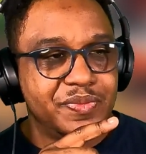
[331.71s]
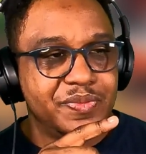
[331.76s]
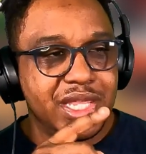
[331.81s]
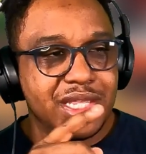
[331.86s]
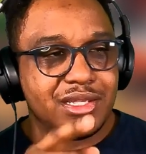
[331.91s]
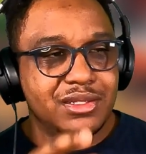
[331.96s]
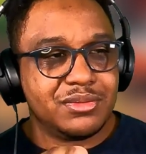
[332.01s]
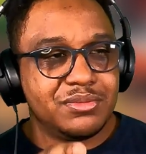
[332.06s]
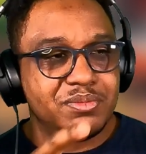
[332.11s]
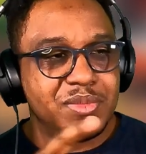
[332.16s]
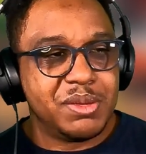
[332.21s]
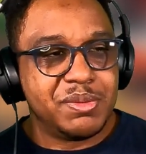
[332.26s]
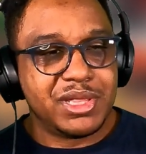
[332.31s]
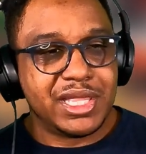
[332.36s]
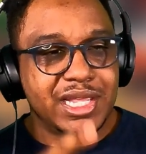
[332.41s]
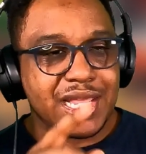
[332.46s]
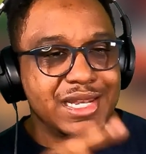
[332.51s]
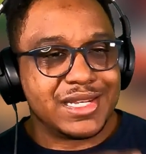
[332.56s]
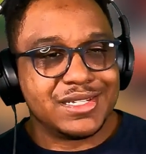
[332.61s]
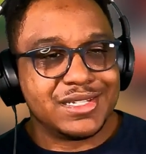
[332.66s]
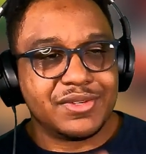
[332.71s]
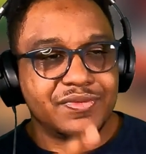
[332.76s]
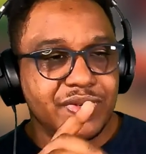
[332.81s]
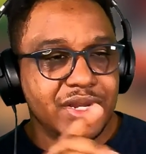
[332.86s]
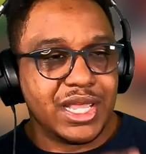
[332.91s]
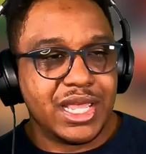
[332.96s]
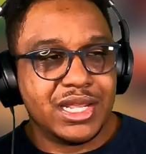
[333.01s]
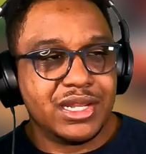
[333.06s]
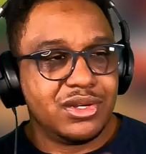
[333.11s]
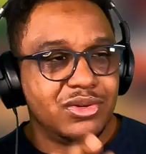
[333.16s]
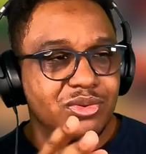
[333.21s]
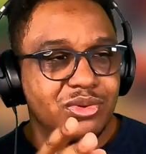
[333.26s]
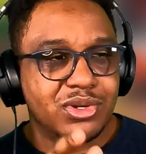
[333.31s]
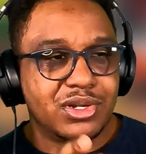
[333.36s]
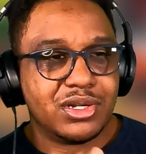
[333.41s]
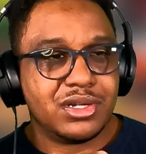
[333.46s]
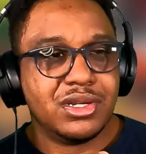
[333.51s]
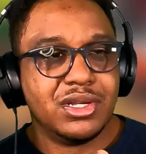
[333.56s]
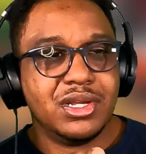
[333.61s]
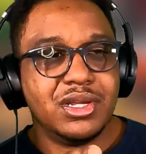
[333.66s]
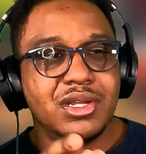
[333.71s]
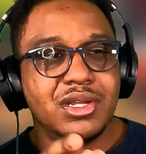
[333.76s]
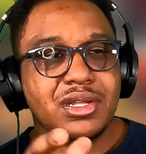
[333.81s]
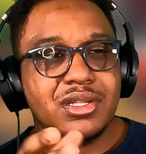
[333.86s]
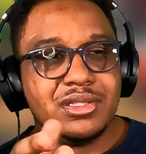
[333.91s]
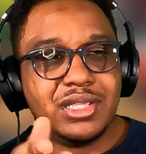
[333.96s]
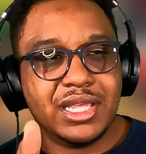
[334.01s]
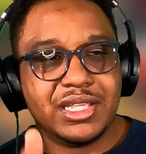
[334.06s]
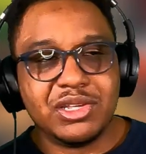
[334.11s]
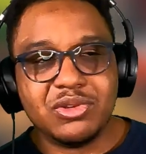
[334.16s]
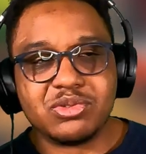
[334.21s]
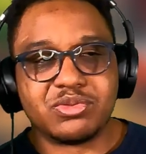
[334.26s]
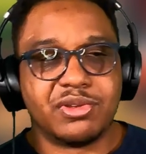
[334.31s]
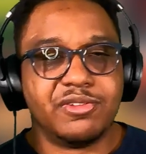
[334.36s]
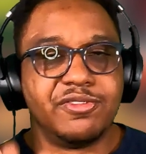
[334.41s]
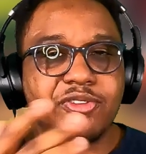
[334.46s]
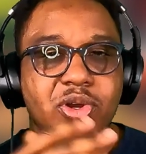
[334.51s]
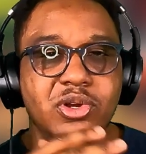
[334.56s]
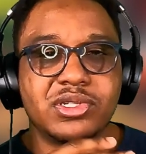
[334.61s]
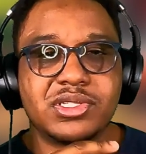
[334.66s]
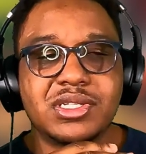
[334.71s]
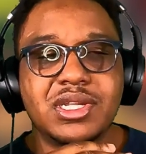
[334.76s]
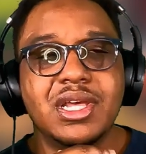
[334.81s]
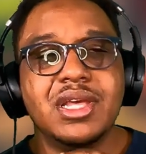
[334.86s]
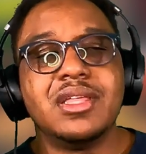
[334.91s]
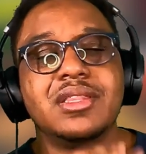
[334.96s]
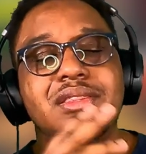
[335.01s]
like maybe like I had a different edit or like it was reversed.